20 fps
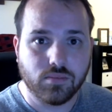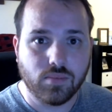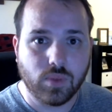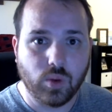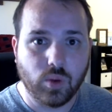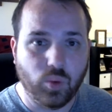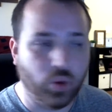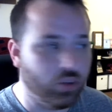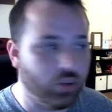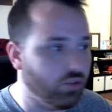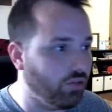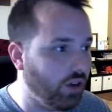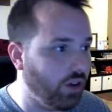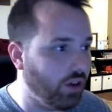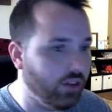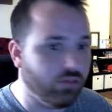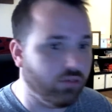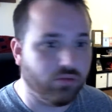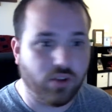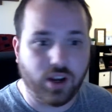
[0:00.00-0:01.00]
What's right
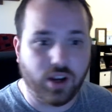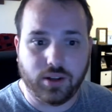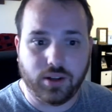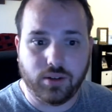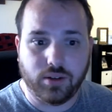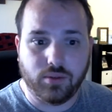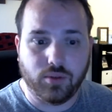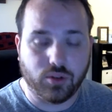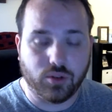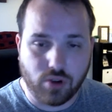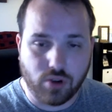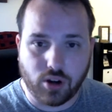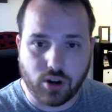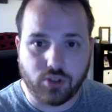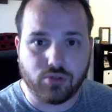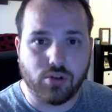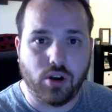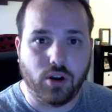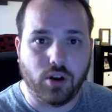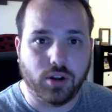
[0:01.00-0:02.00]
is right. What's wrong is
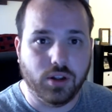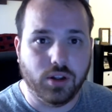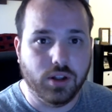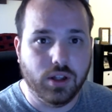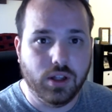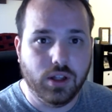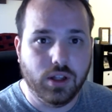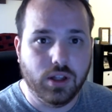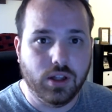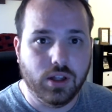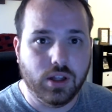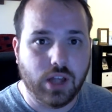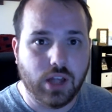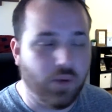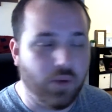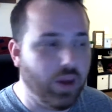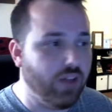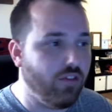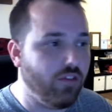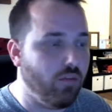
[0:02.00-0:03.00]
wrong. And
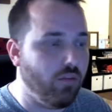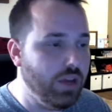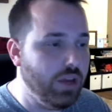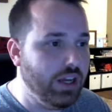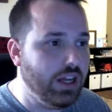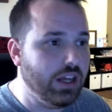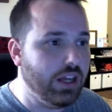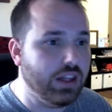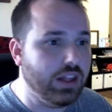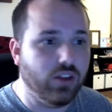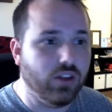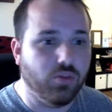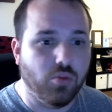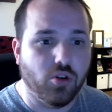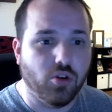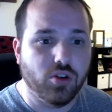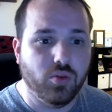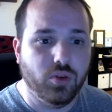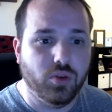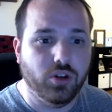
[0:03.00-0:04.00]
we have a media that is
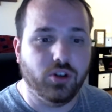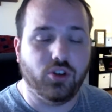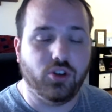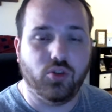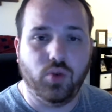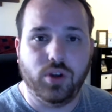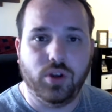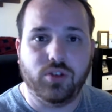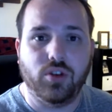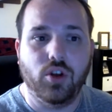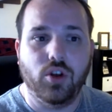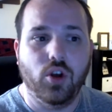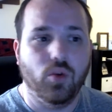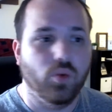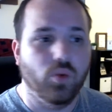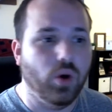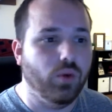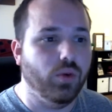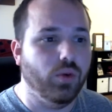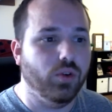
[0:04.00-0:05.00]
more than willing to twist
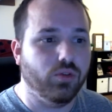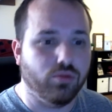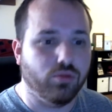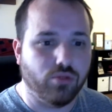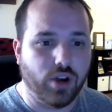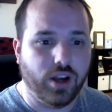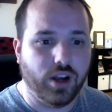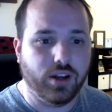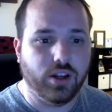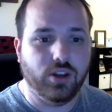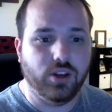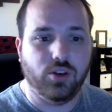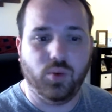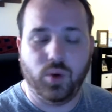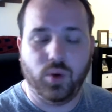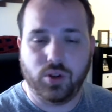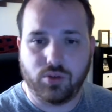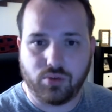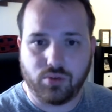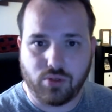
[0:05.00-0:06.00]
what was right into
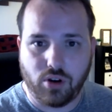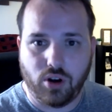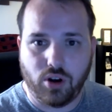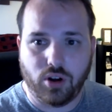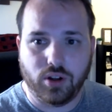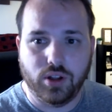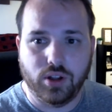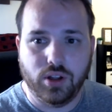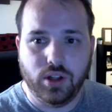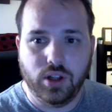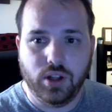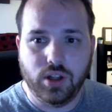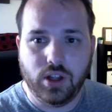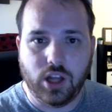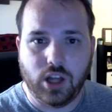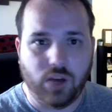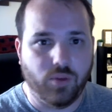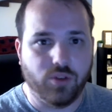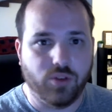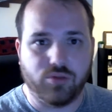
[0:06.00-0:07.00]
what's wrong
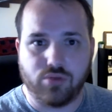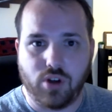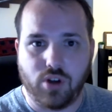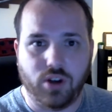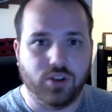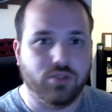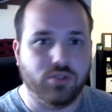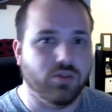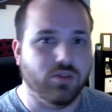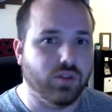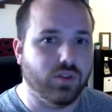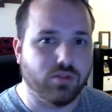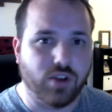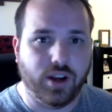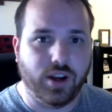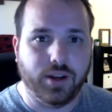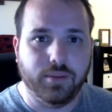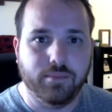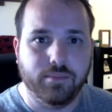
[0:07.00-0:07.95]
and what's wrong into what's right.